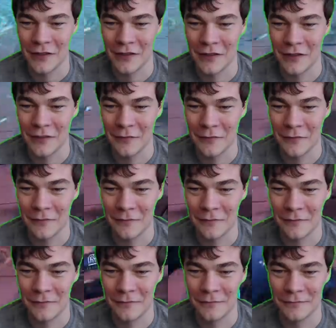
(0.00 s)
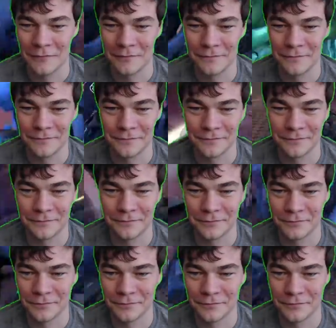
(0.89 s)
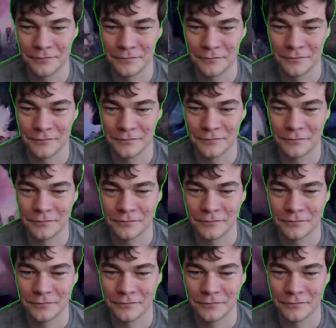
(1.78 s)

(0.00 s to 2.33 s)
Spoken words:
No one is speaking in this clip.